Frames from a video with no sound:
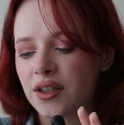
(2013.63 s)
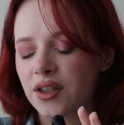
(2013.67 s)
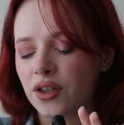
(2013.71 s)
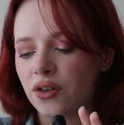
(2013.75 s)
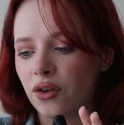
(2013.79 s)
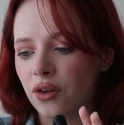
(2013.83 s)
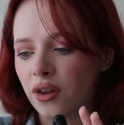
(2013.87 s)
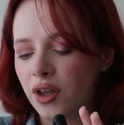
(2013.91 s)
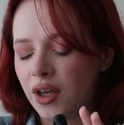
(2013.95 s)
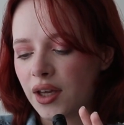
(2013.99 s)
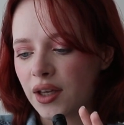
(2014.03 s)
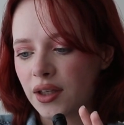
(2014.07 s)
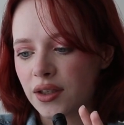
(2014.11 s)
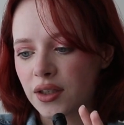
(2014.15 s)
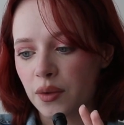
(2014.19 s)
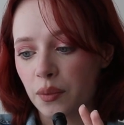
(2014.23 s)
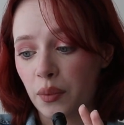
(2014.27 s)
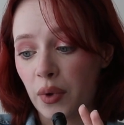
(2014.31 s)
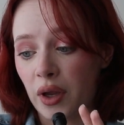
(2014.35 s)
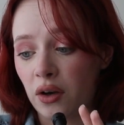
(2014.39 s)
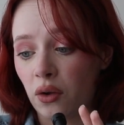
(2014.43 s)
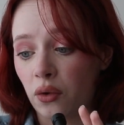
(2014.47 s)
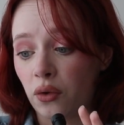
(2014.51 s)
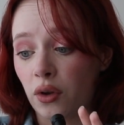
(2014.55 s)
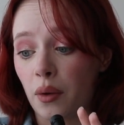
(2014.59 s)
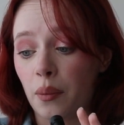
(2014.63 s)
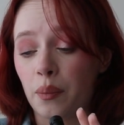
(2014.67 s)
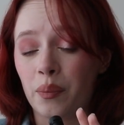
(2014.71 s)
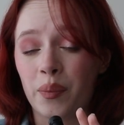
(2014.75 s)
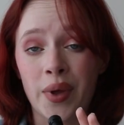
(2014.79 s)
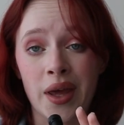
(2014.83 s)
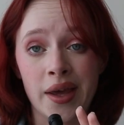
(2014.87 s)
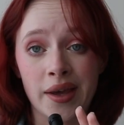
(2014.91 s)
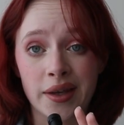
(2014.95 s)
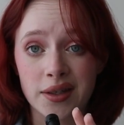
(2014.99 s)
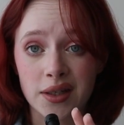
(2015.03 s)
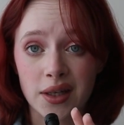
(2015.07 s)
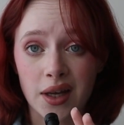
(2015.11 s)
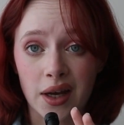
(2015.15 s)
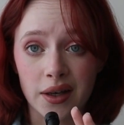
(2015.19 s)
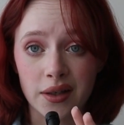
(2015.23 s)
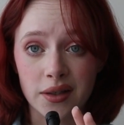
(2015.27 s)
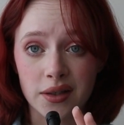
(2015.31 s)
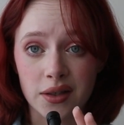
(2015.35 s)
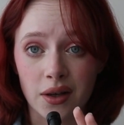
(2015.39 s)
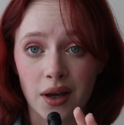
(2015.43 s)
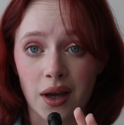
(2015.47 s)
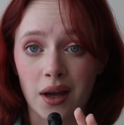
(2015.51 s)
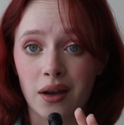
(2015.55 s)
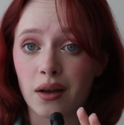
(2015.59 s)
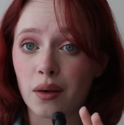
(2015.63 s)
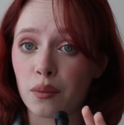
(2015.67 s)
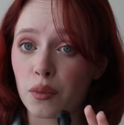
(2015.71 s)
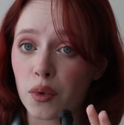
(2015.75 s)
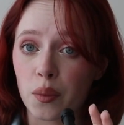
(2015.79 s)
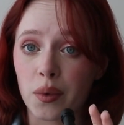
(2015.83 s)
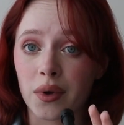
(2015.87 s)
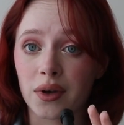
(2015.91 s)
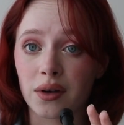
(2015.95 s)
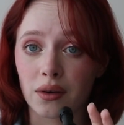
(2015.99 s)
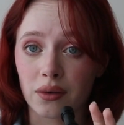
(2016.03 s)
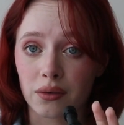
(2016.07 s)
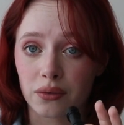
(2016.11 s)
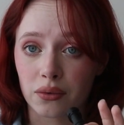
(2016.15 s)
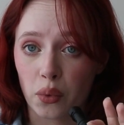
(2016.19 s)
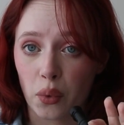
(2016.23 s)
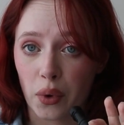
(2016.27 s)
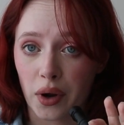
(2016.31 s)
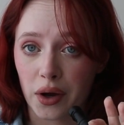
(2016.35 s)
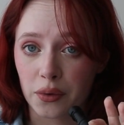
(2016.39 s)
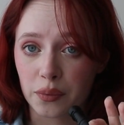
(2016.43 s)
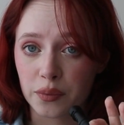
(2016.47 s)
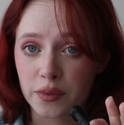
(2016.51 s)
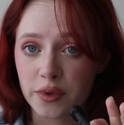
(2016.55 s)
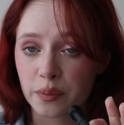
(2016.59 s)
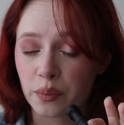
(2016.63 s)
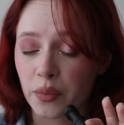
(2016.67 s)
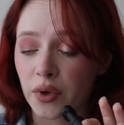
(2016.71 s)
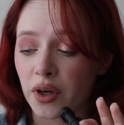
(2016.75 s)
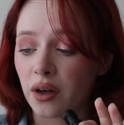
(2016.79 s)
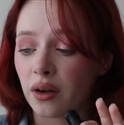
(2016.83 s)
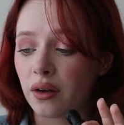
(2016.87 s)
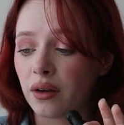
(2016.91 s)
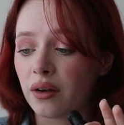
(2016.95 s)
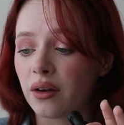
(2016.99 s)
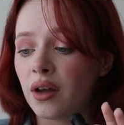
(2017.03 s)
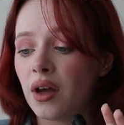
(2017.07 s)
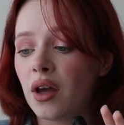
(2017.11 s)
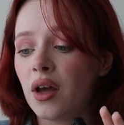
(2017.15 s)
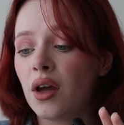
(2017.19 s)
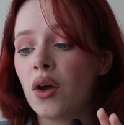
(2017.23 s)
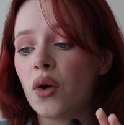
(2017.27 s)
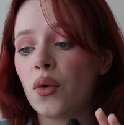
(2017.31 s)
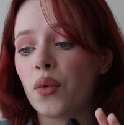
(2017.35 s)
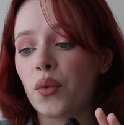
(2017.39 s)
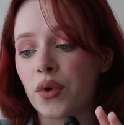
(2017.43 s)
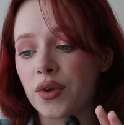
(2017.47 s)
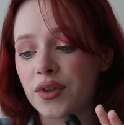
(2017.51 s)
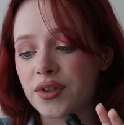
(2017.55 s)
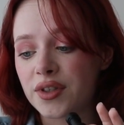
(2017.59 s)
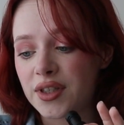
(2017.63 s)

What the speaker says: I do think it's a bit on the big side, so I am a bit overwhelmed, but we'll